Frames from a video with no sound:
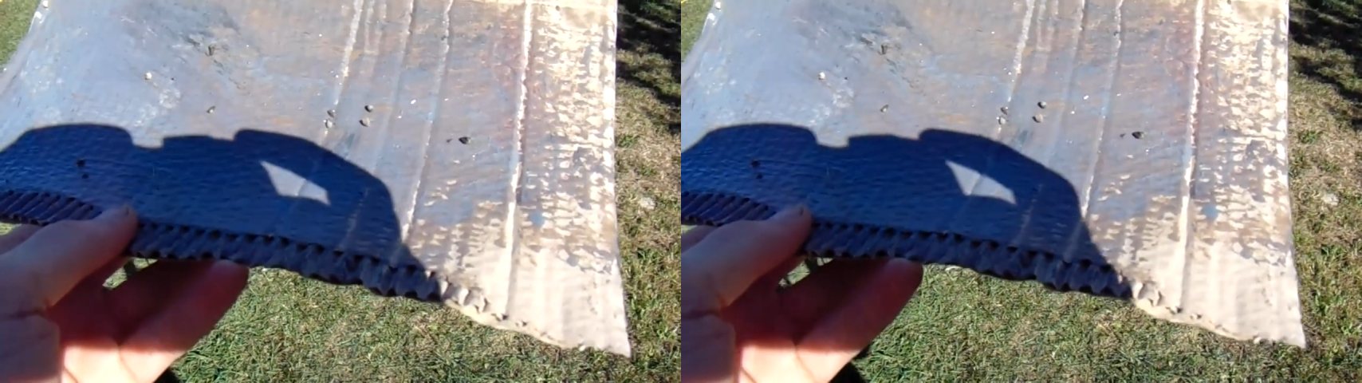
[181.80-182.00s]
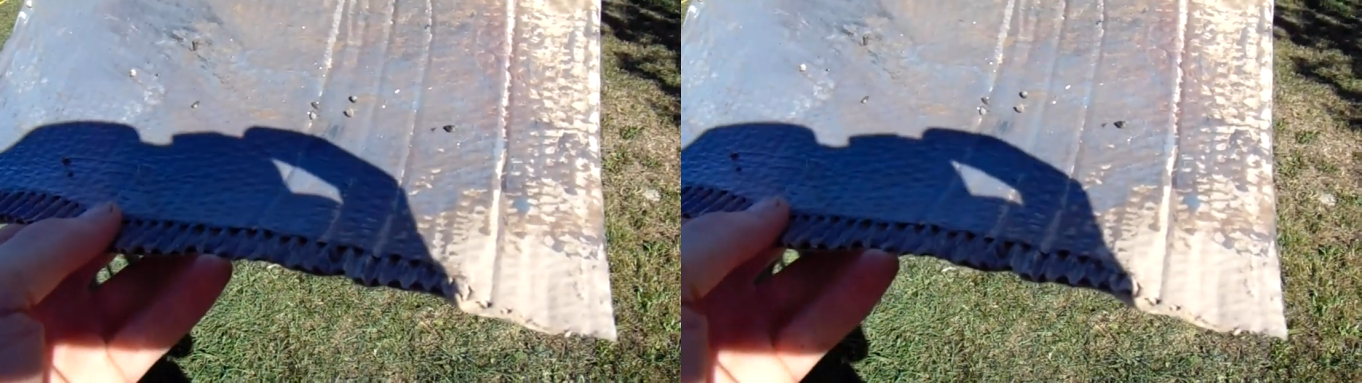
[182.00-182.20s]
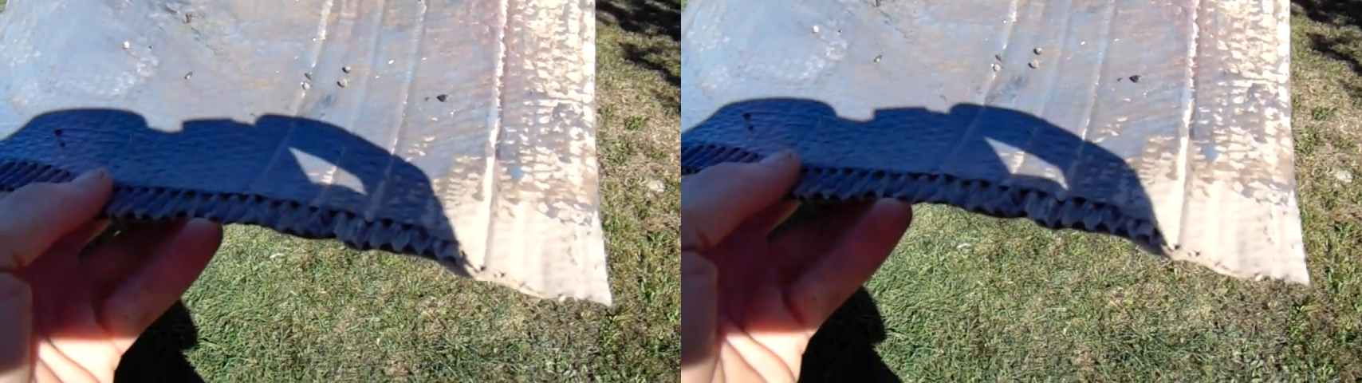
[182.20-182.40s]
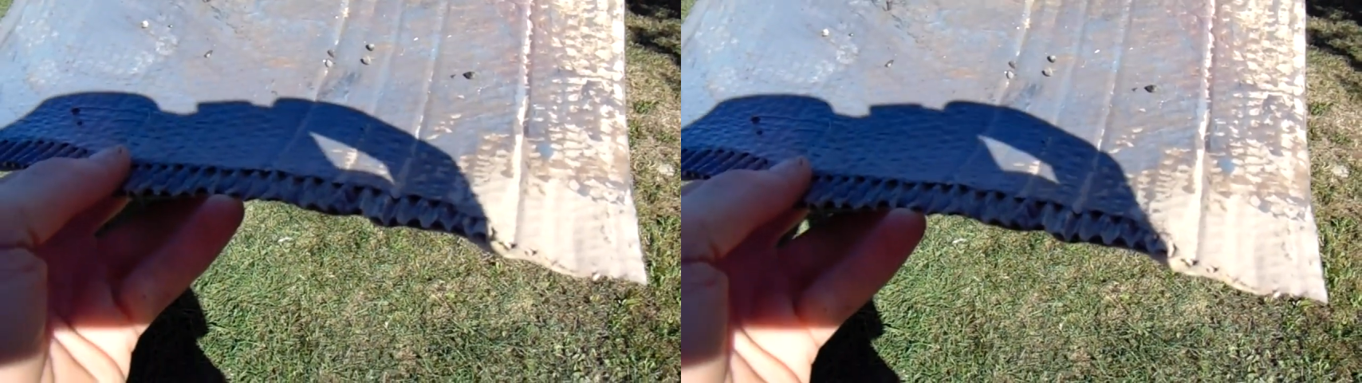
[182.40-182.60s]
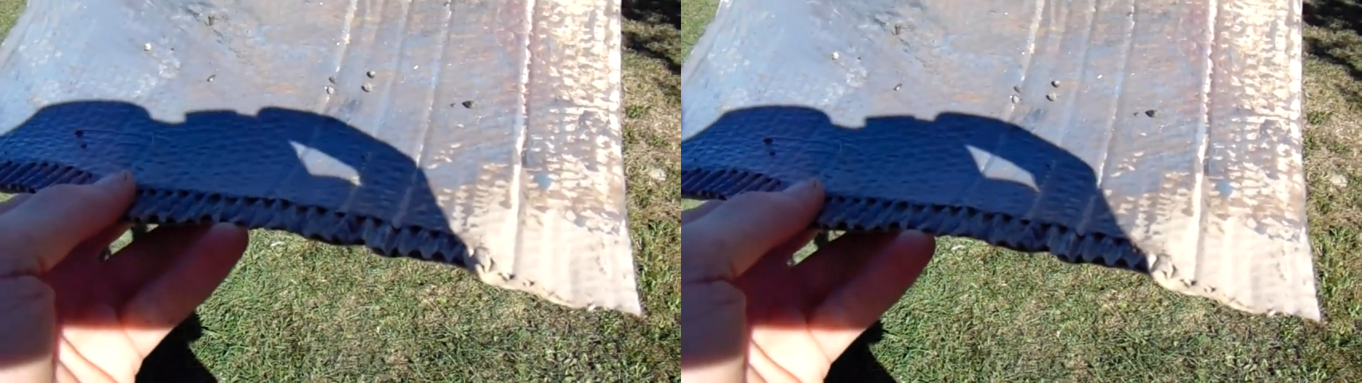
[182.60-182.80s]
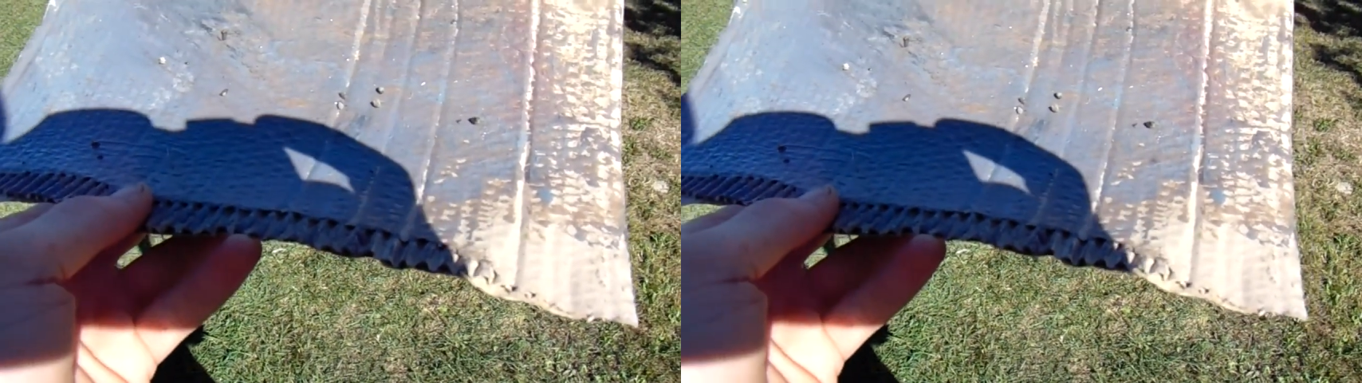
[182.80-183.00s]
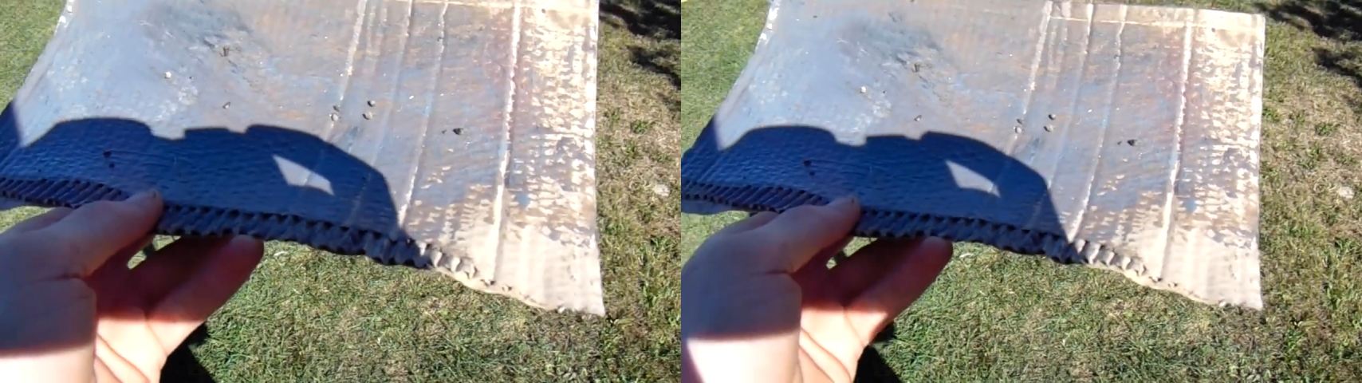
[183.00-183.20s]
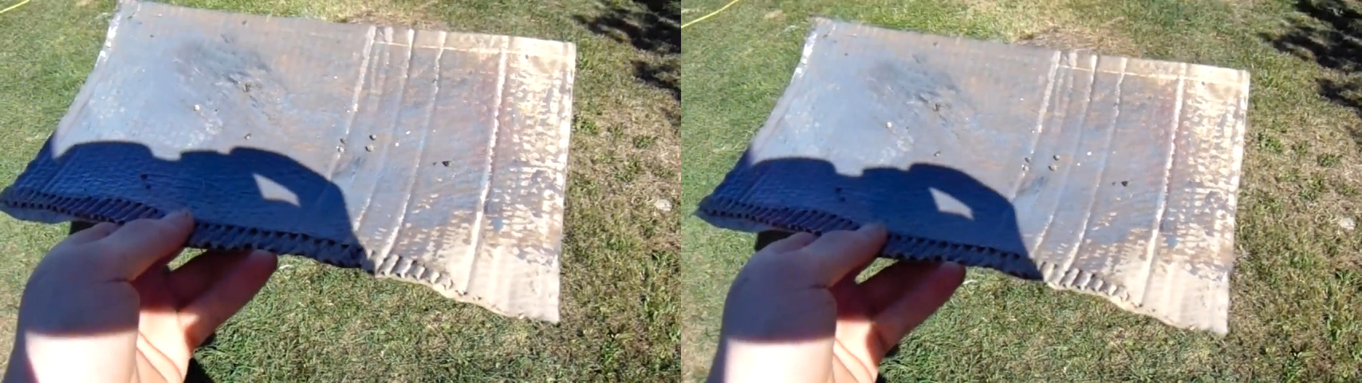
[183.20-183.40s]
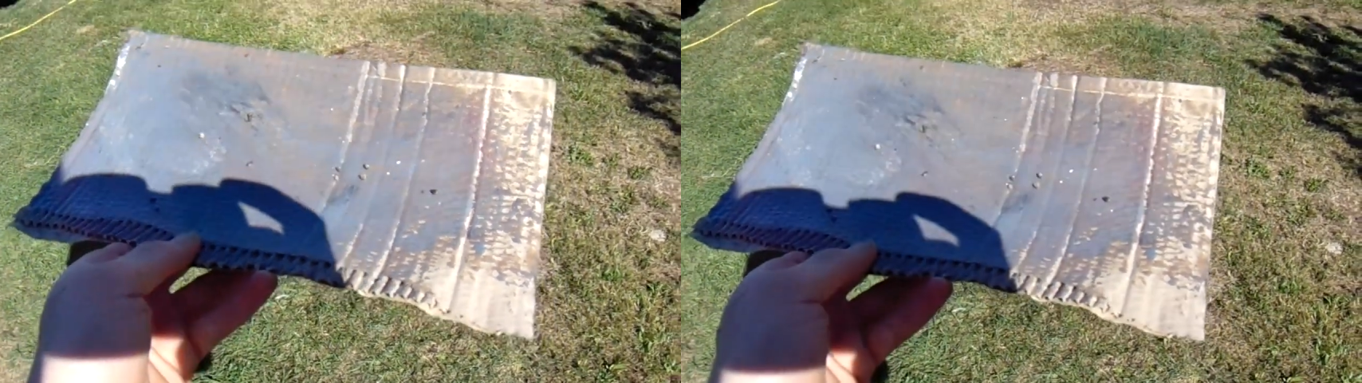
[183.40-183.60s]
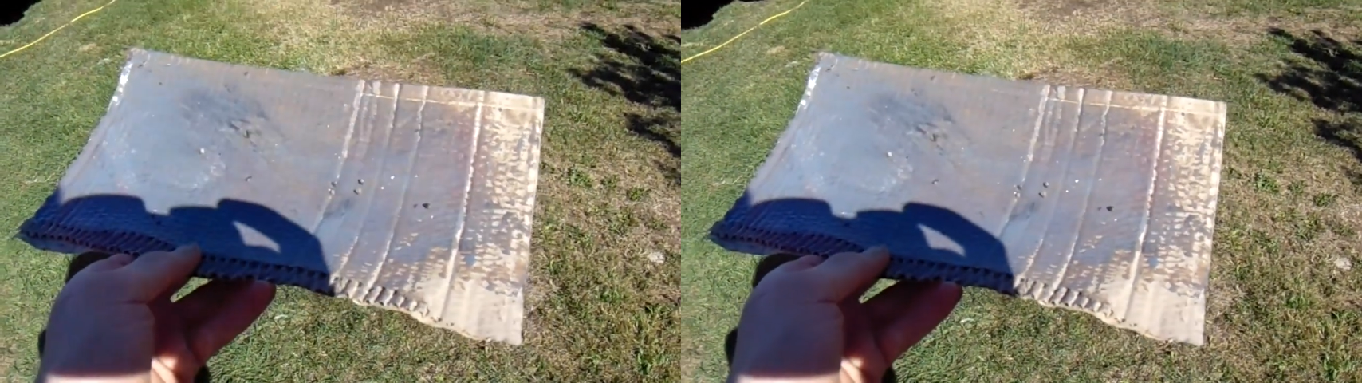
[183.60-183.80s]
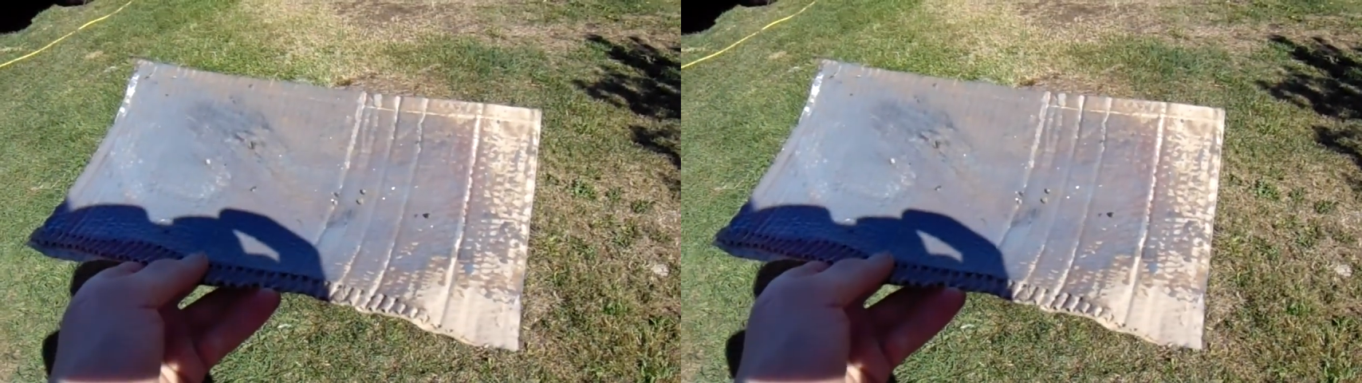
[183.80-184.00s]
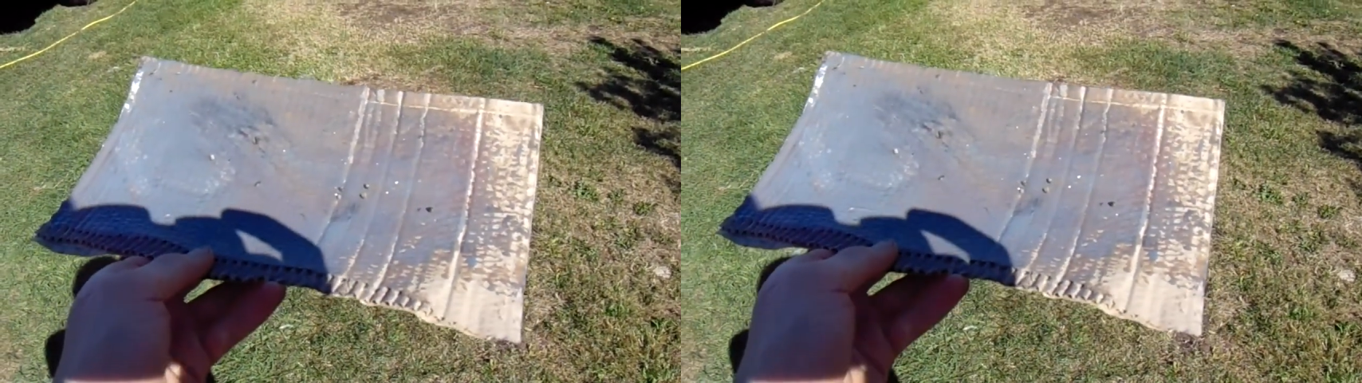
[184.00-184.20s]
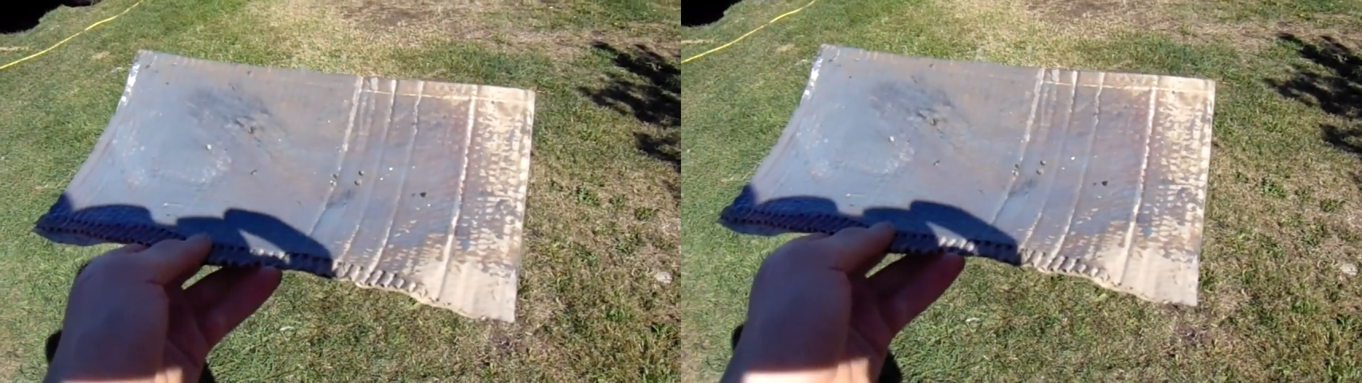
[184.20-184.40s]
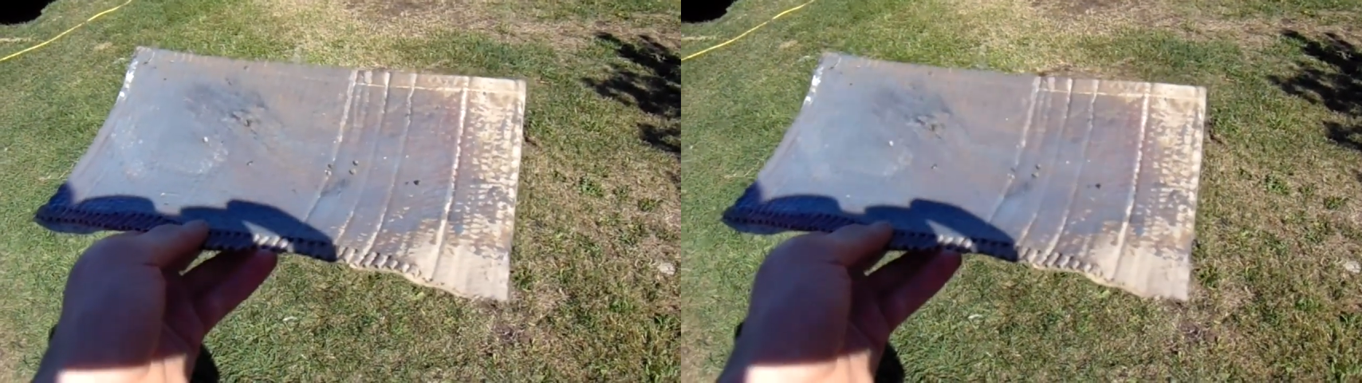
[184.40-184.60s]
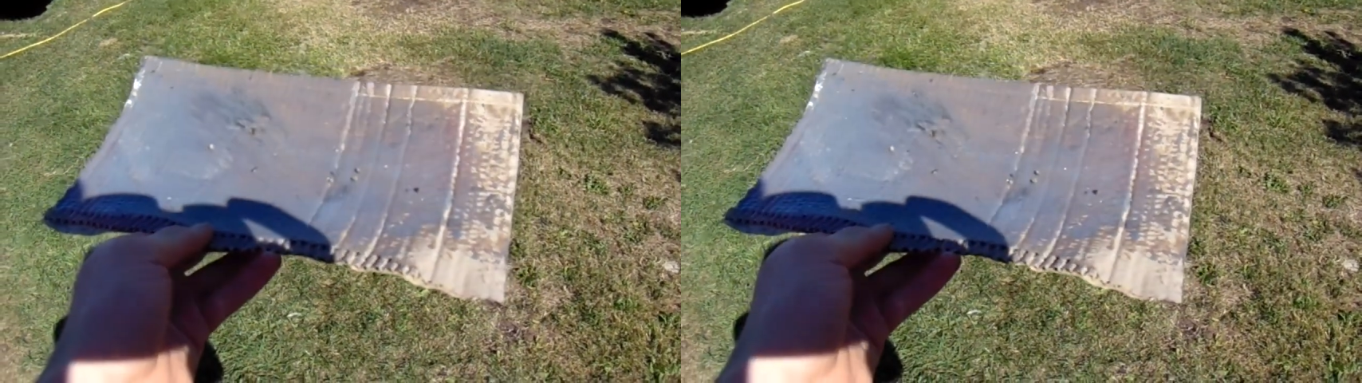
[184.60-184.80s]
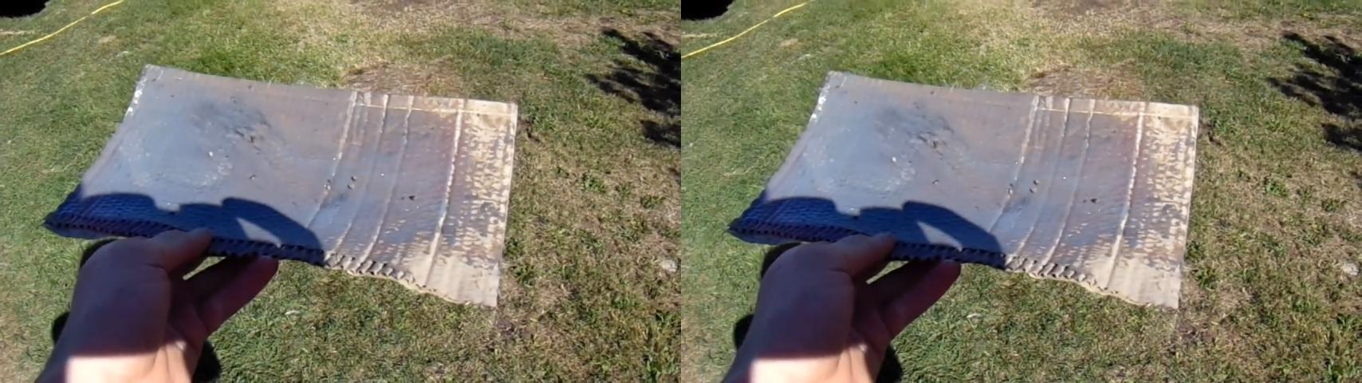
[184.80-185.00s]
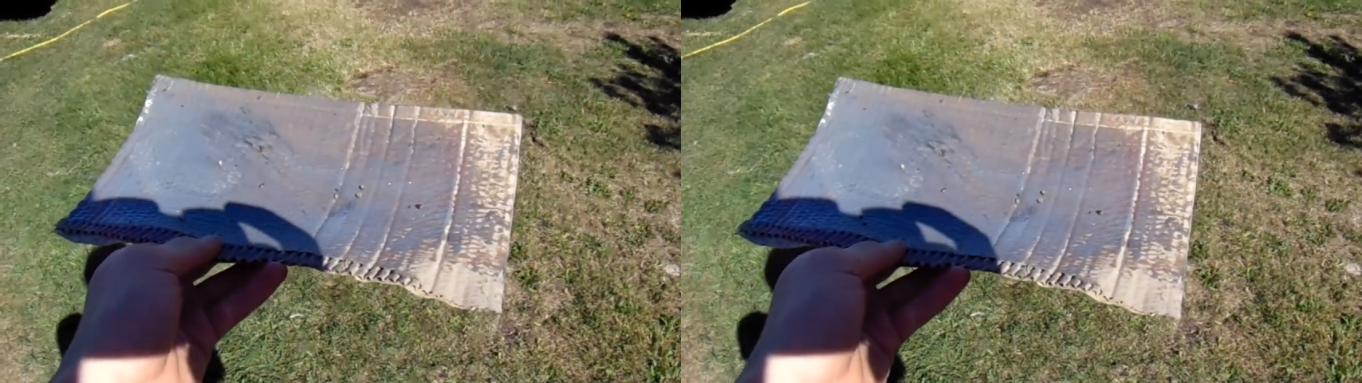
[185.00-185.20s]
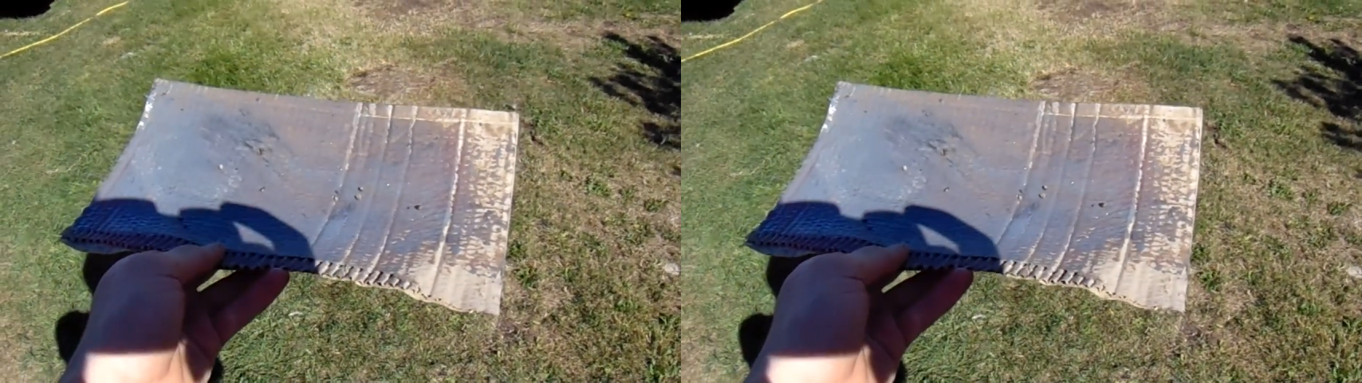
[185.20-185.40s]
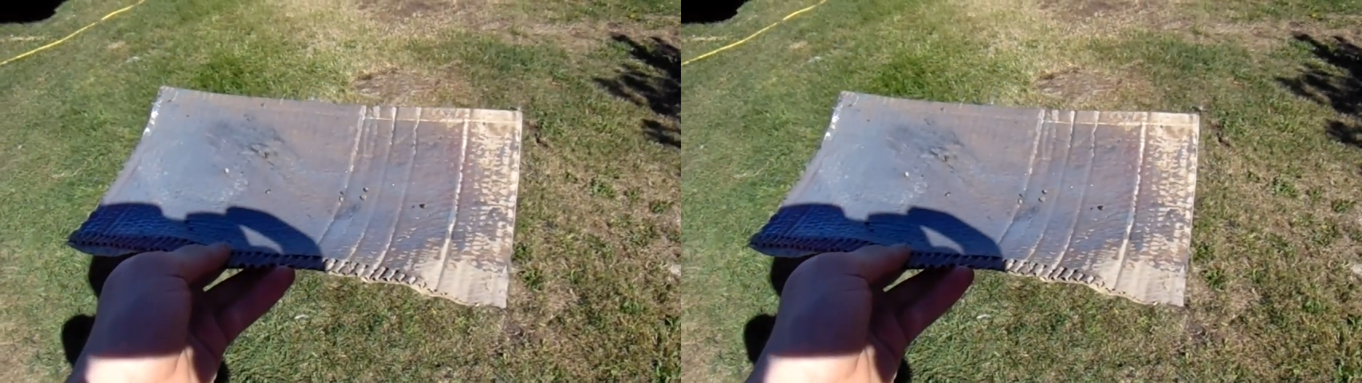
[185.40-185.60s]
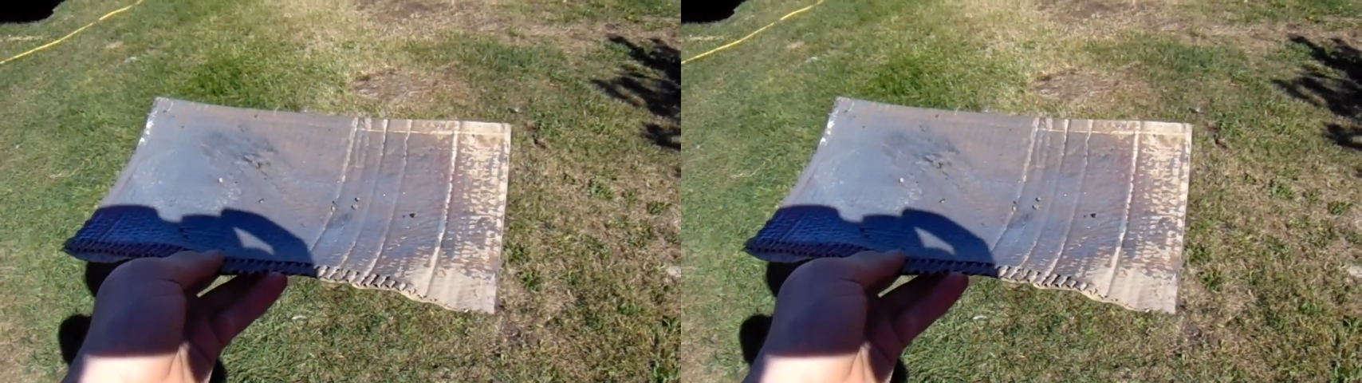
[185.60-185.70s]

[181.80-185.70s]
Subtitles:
No face is visible, so there are no lips to read.